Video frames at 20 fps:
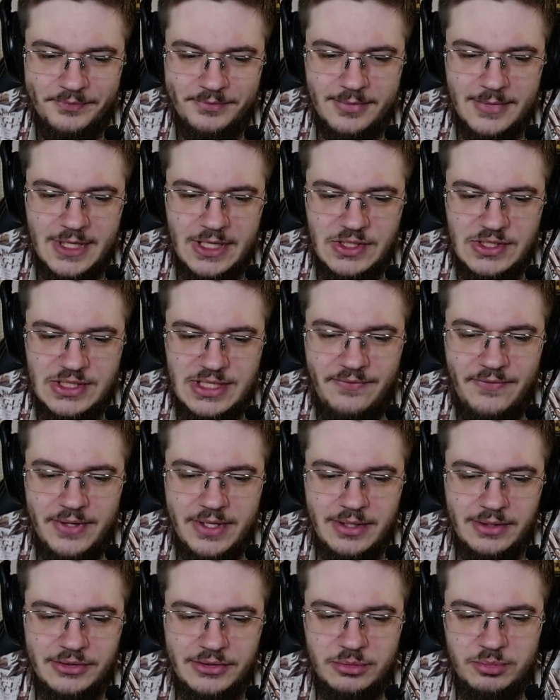It's
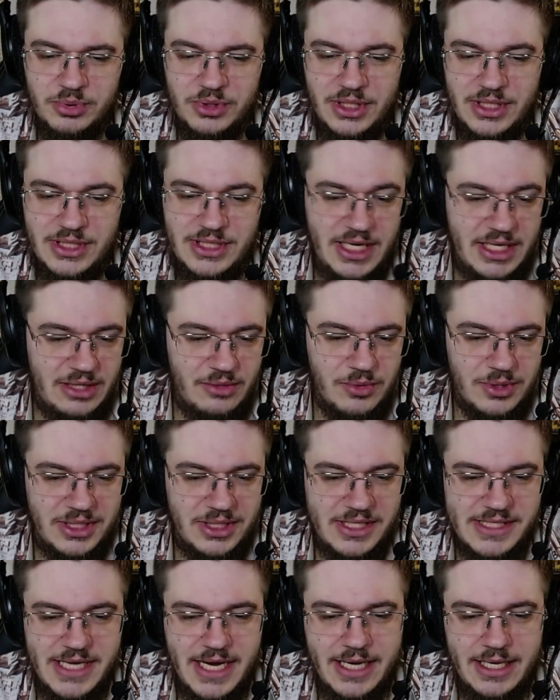difficult to predict what
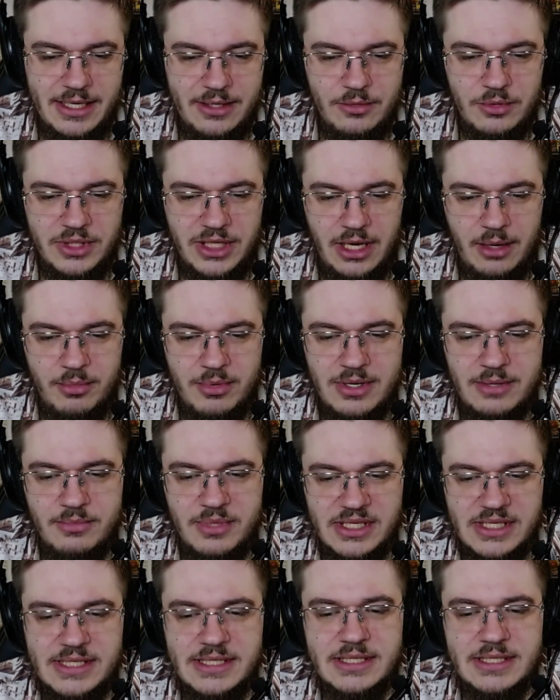exactly would happen,
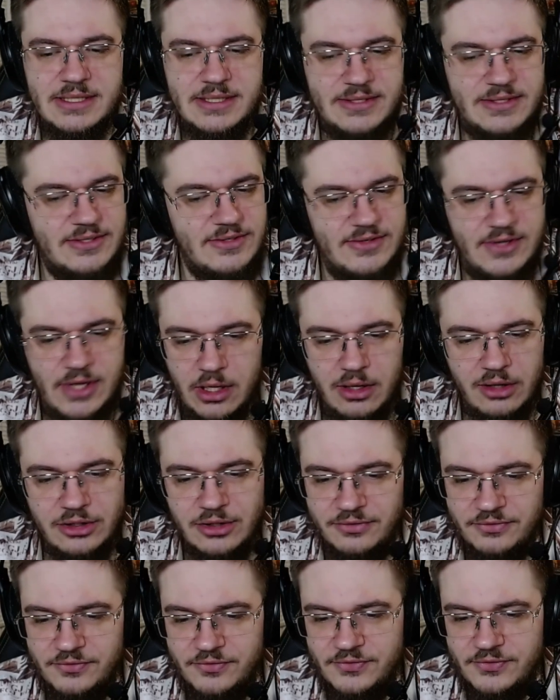but a lot
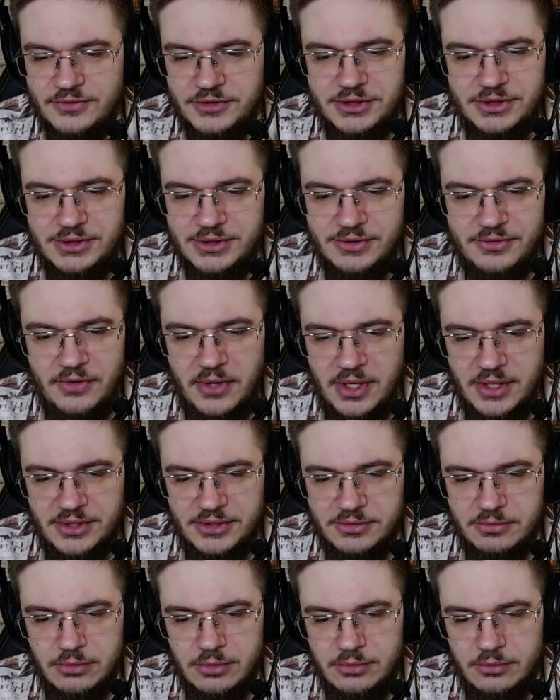of
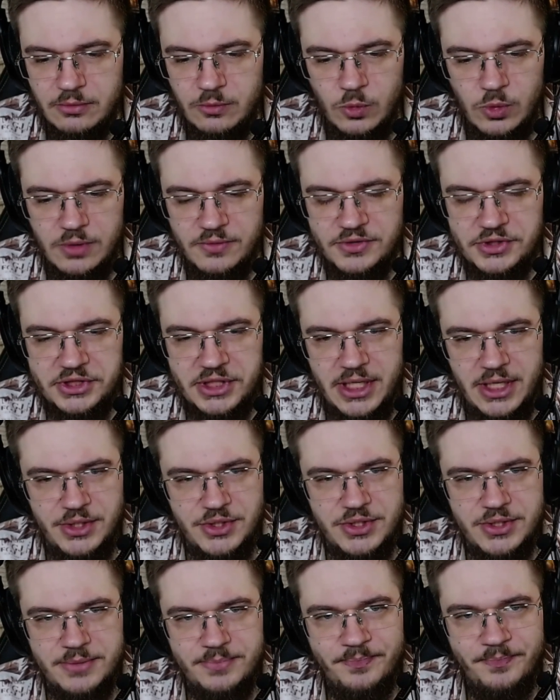things would have
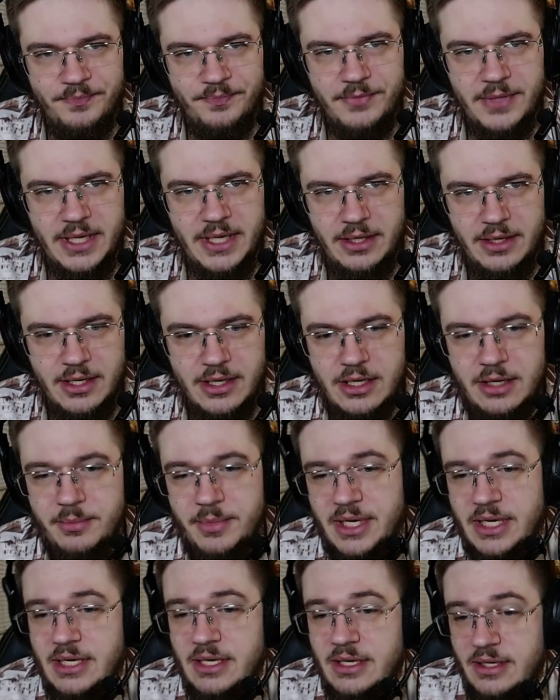changed. And
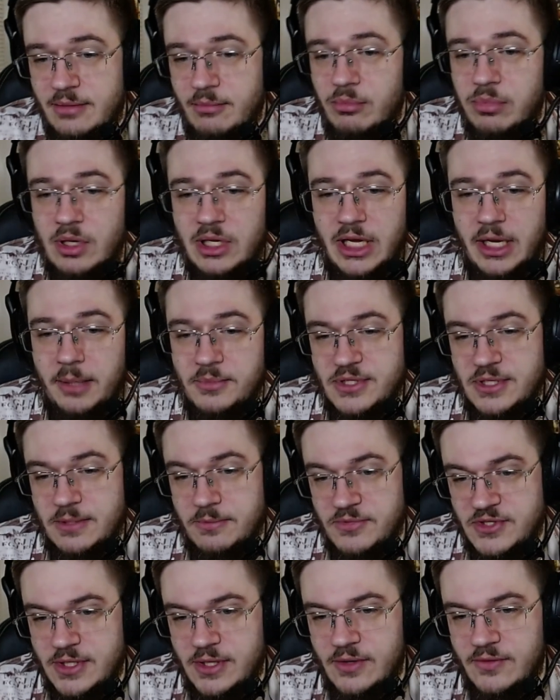Armin blames
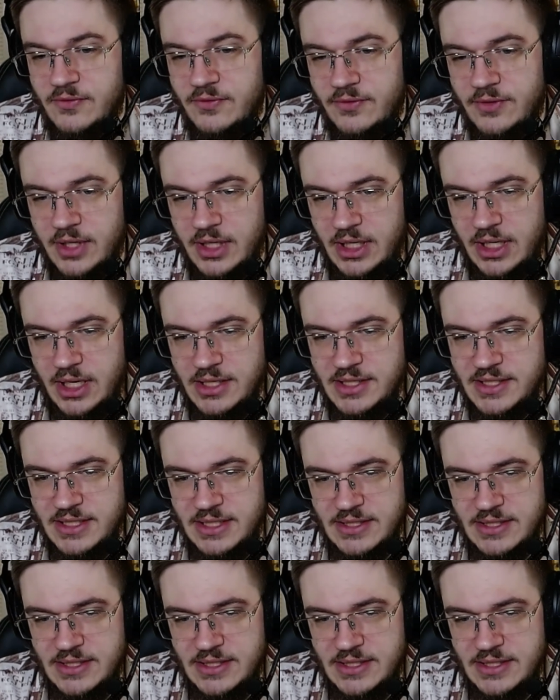himself again, says